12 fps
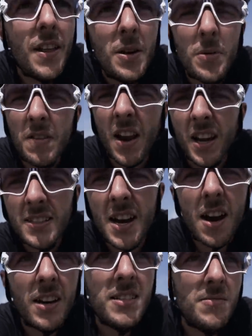I think we've lucked
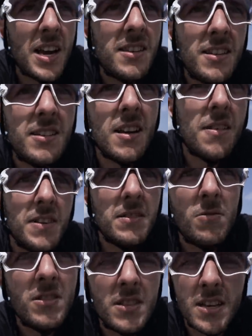out because I'm guessing the
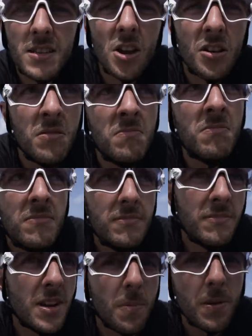surface wasn't this good
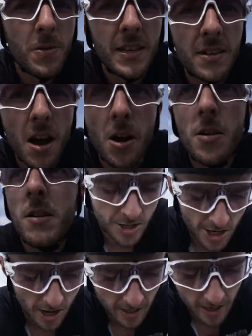a couple of weeks ago.
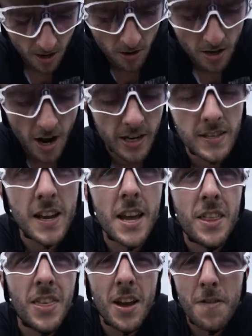Chugging along
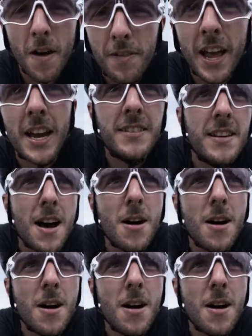nicely at 35 k's an